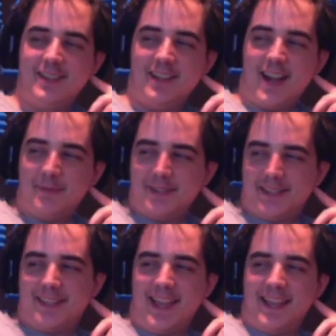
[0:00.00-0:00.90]
I'm
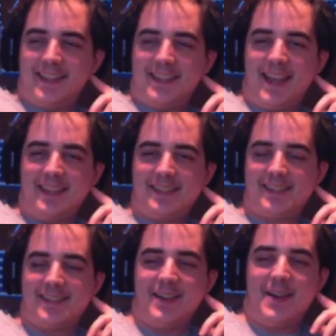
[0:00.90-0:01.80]
just saying
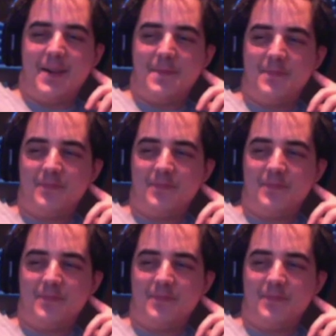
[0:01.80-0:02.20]
that's a